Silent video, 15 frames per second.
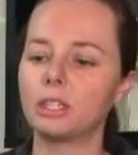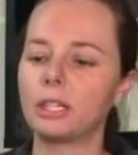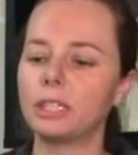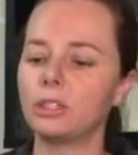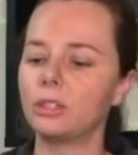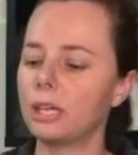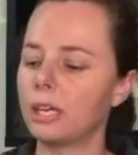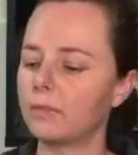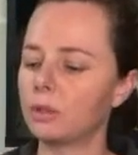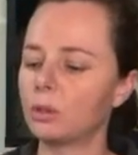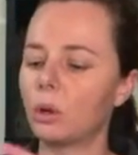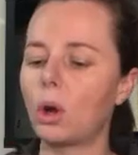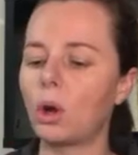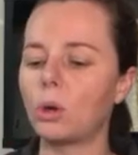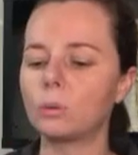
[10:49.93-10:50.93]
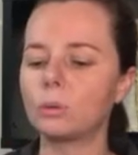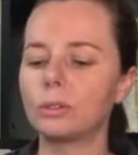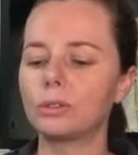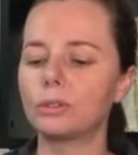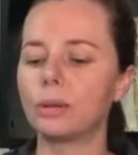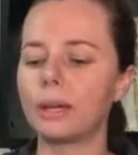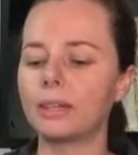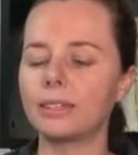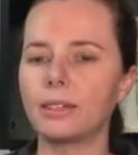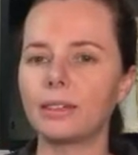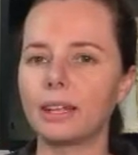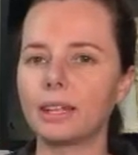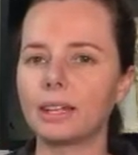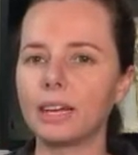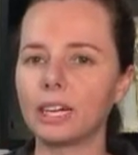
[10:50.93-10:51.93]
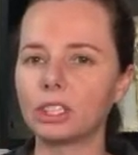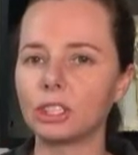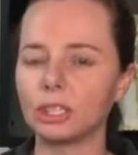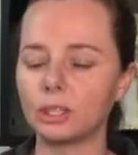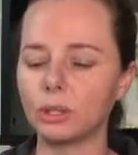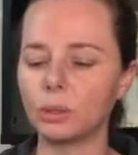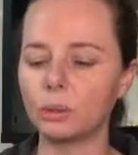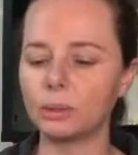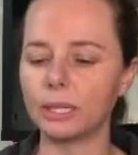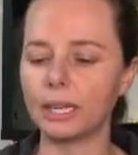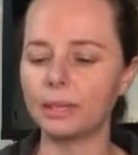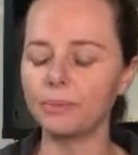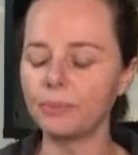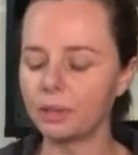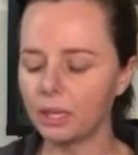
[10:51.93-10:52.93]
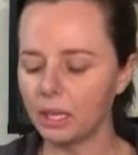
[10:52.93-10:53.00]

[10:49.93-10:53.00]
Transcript: They do have little holes throughout so they can actually cool down.